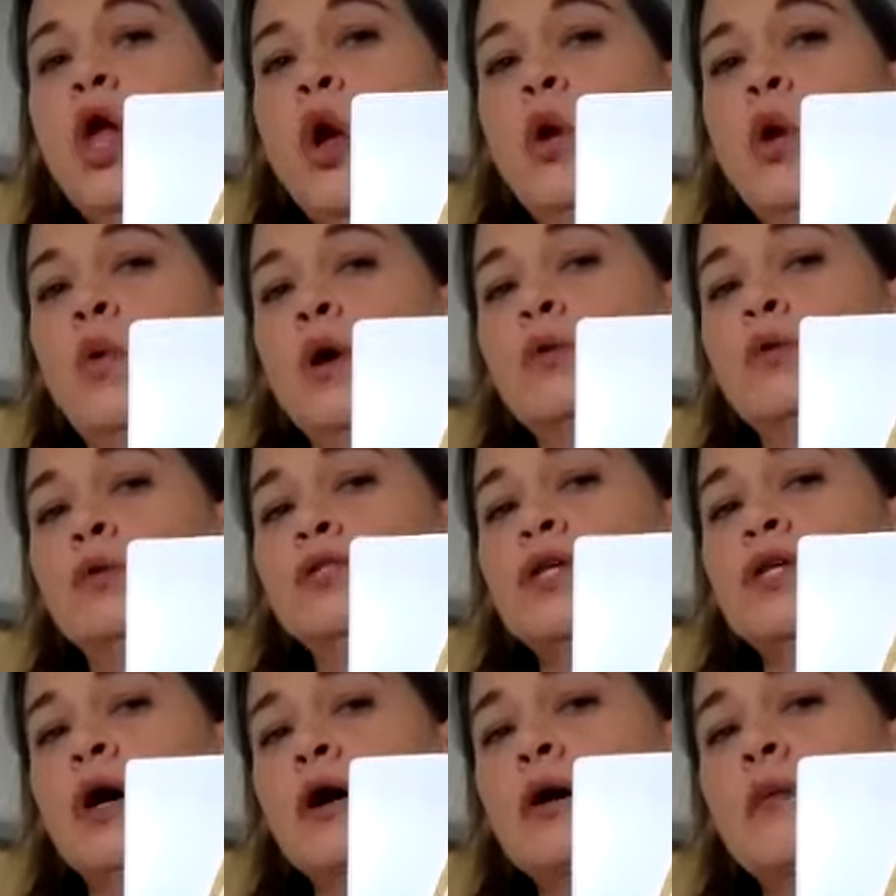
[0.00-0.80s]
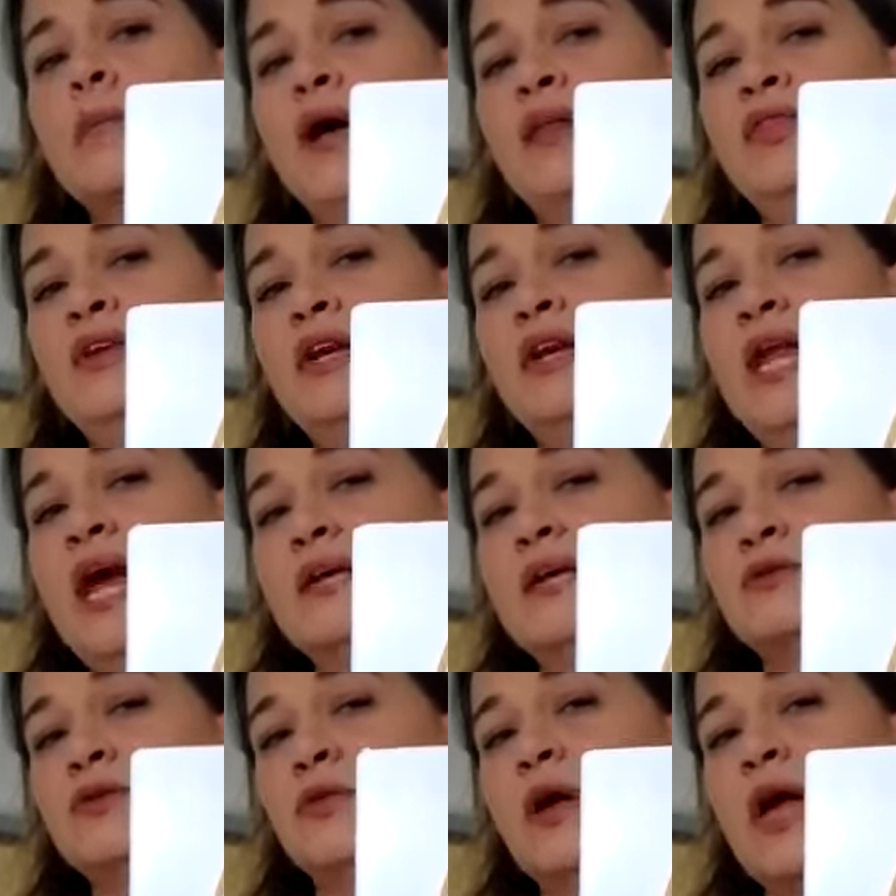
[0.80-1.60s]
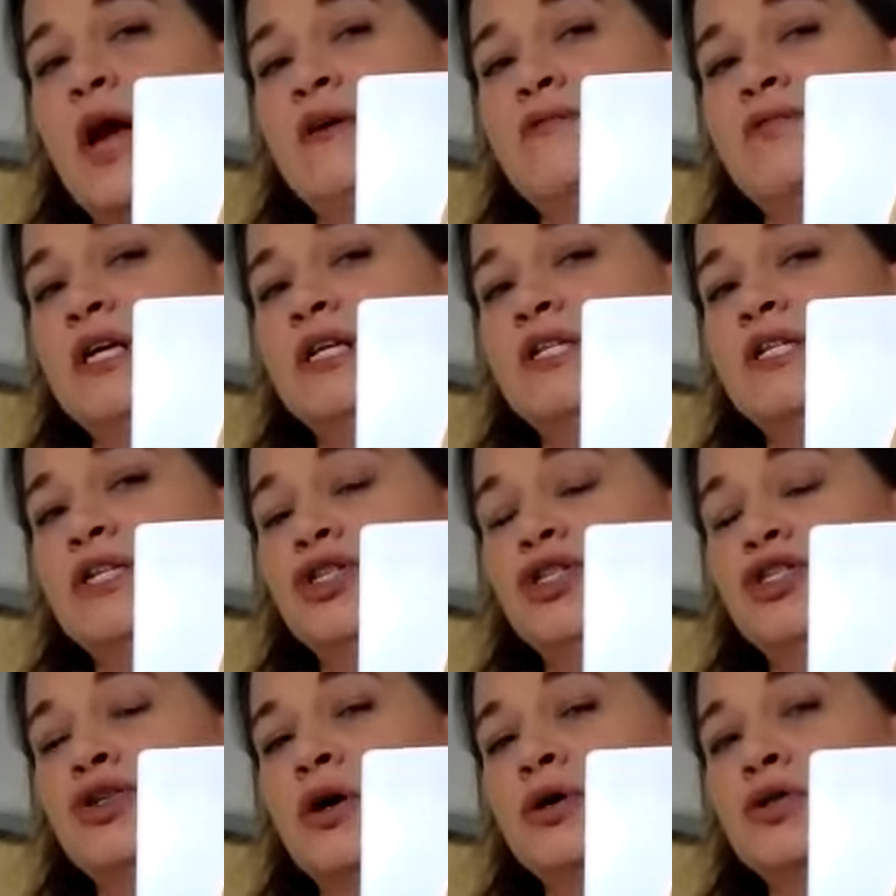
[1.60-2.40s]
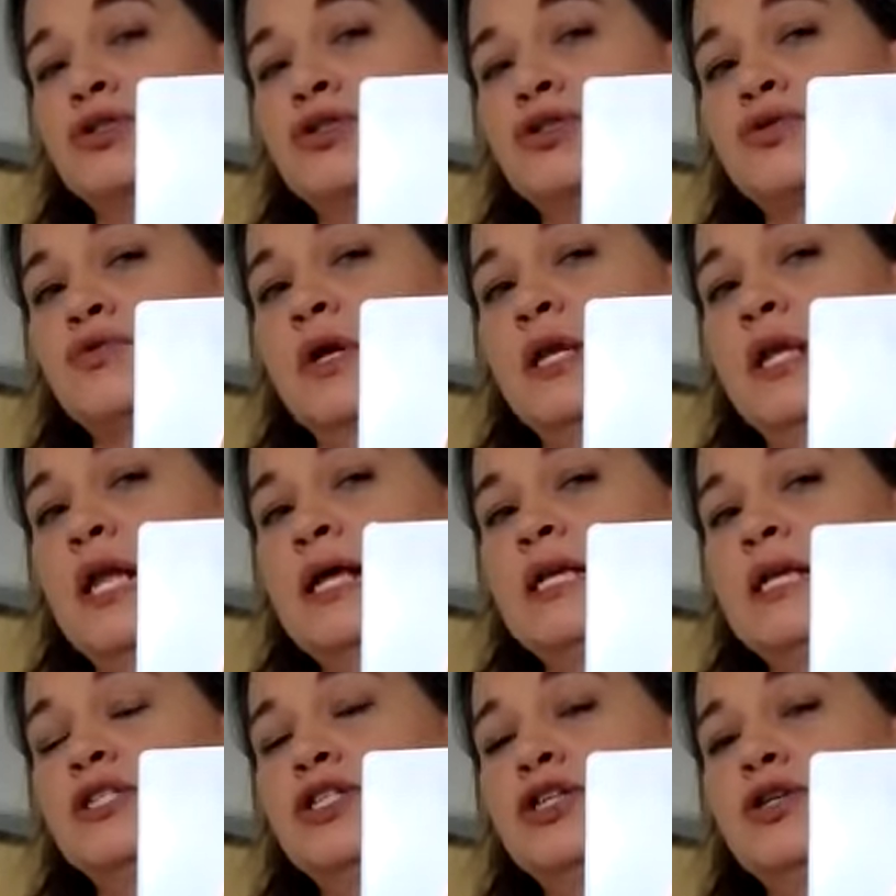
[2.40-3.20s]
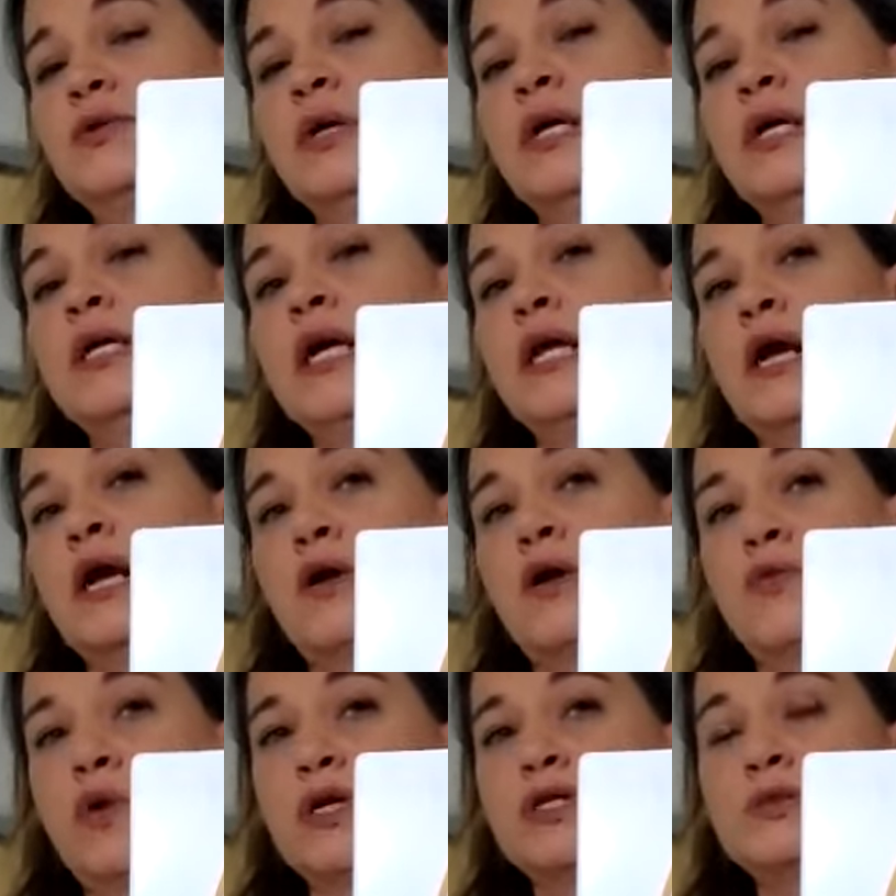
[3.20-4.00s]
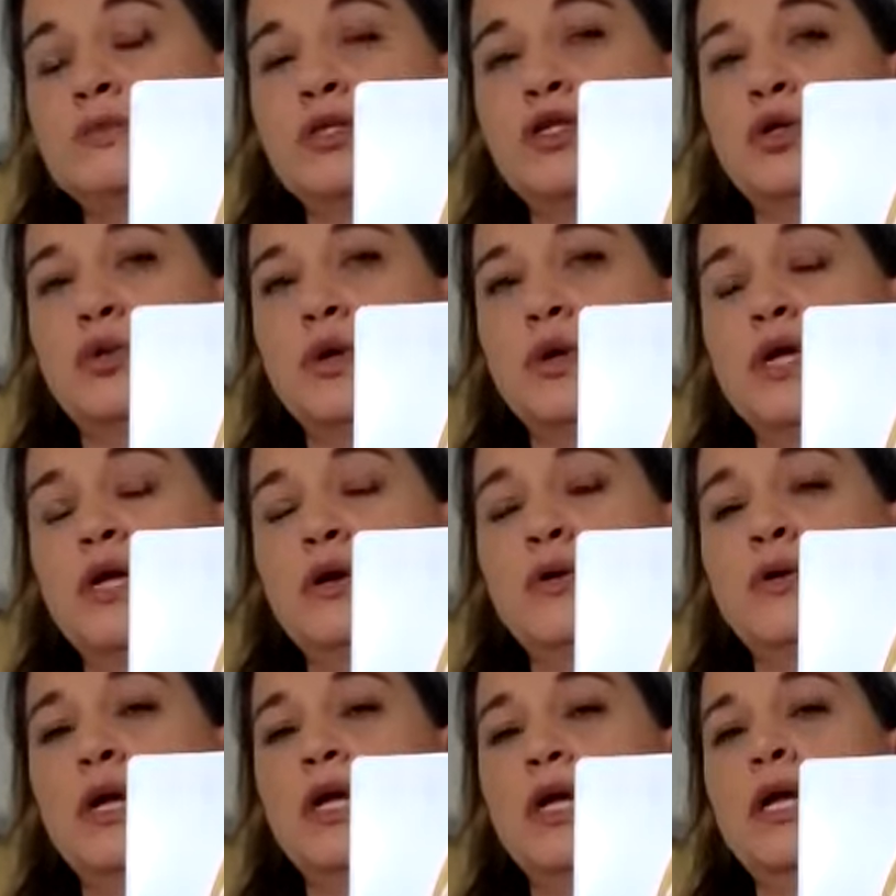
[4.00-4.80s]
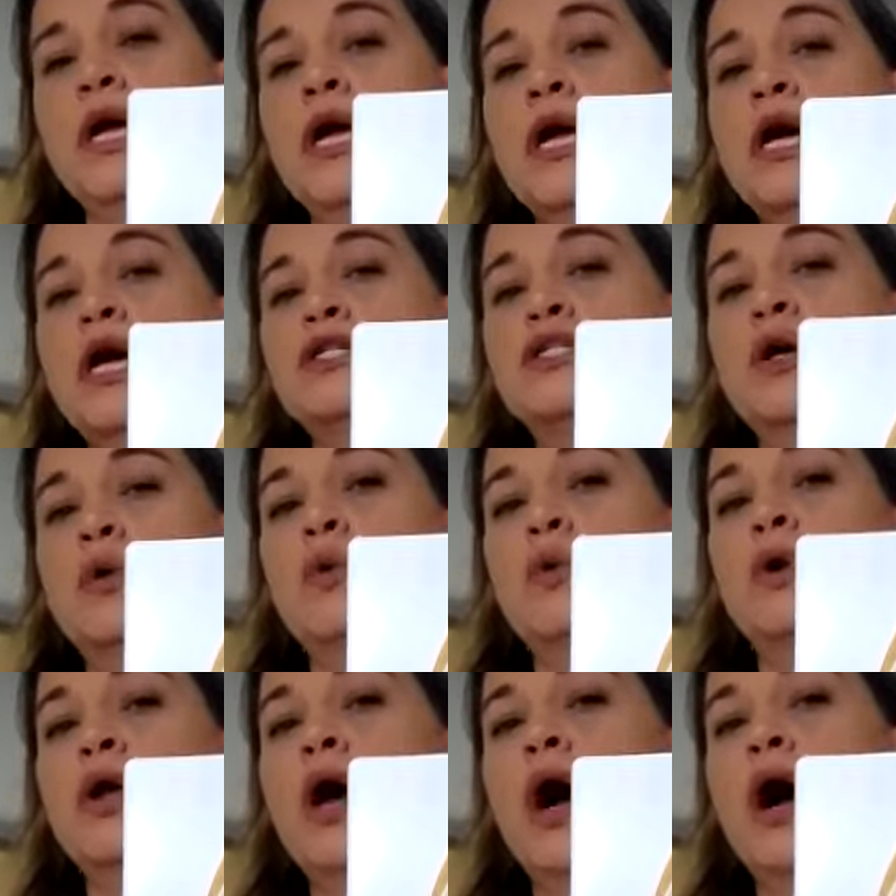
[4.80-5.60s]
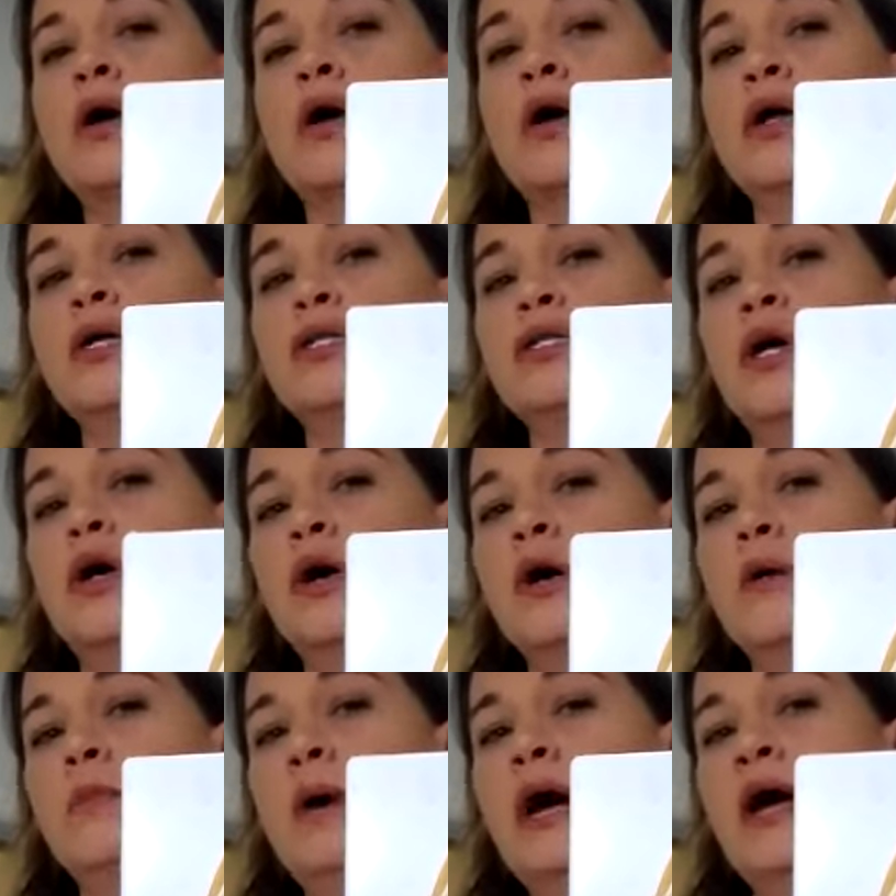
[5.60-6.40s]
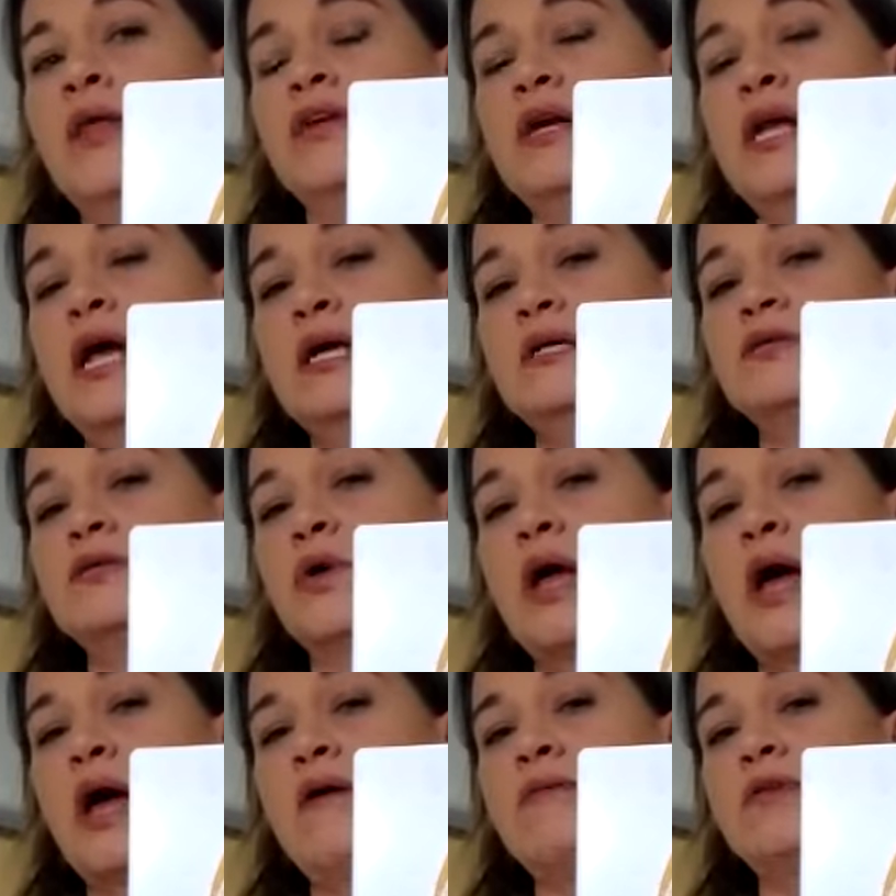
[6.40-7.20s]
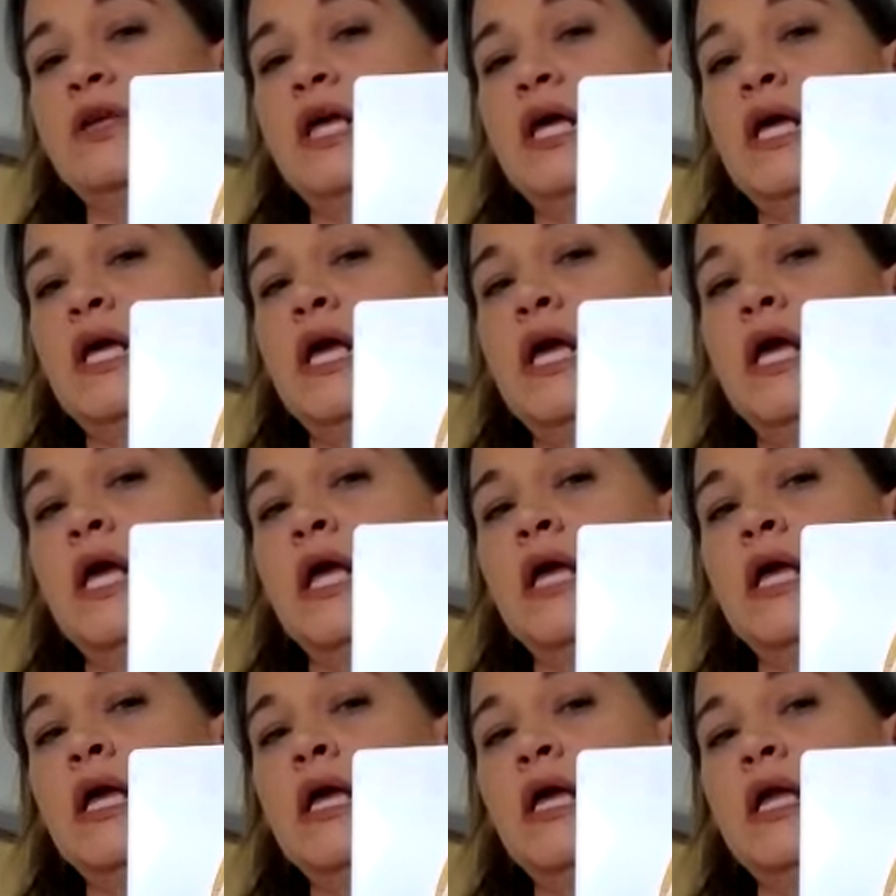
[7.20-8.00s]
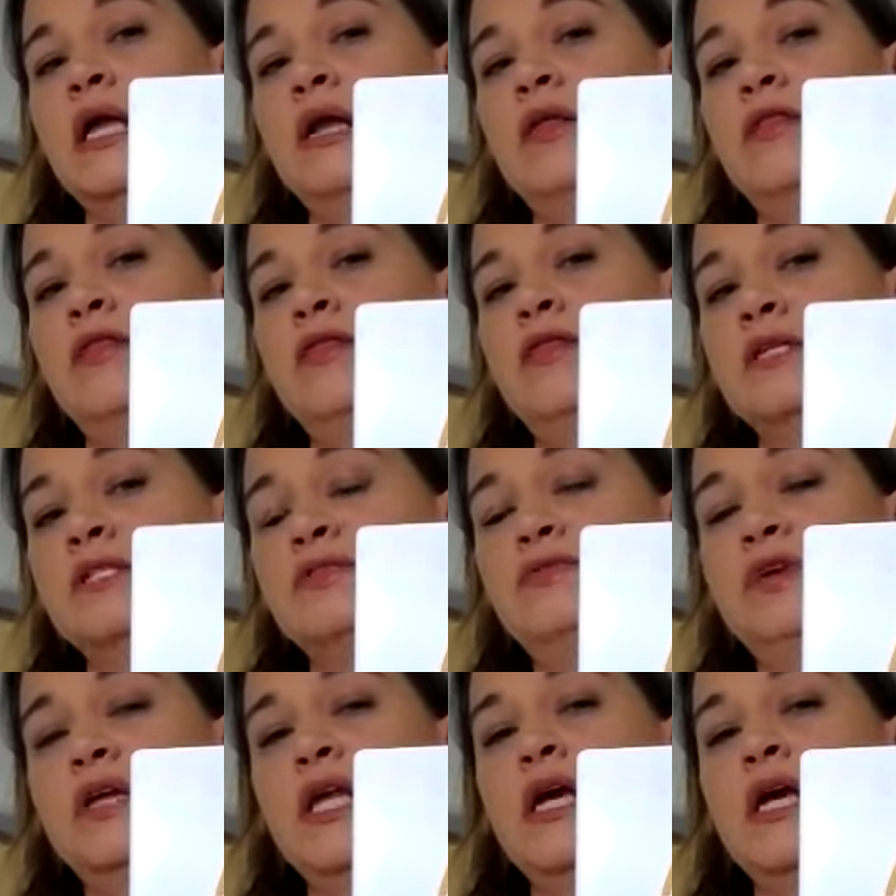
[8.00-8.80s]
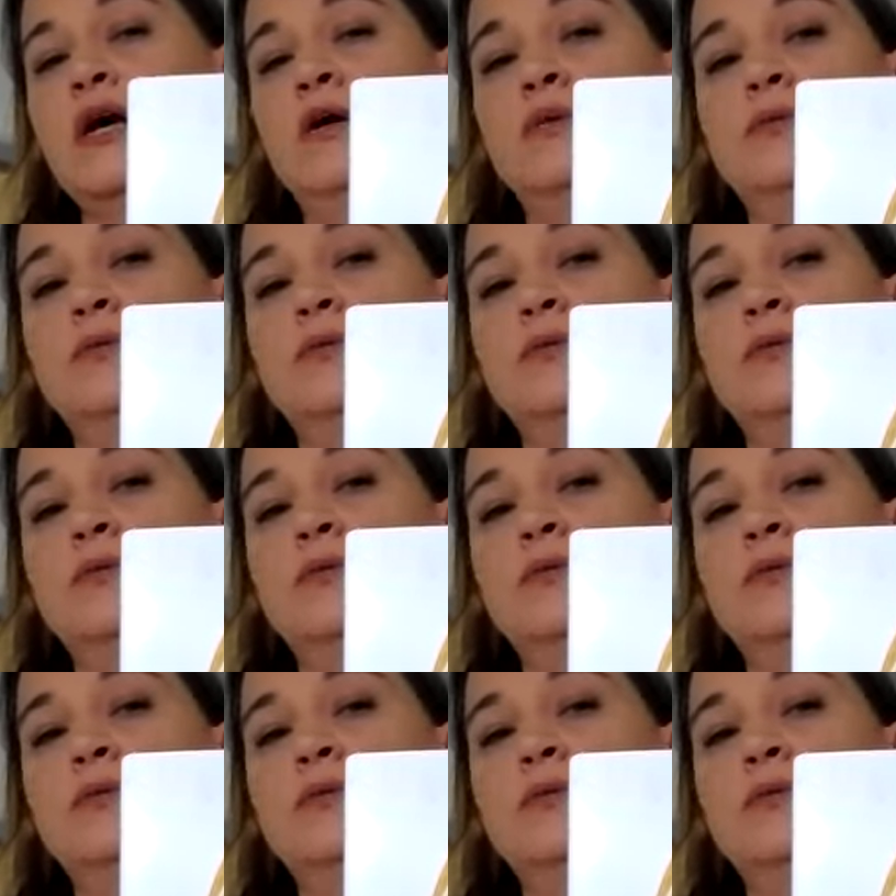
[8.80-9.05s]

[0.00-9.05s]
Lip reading: We will talk about the nasal cavities and structures related to it in our respiratory unit, so we're not going to talk about the nasal cavity in this video.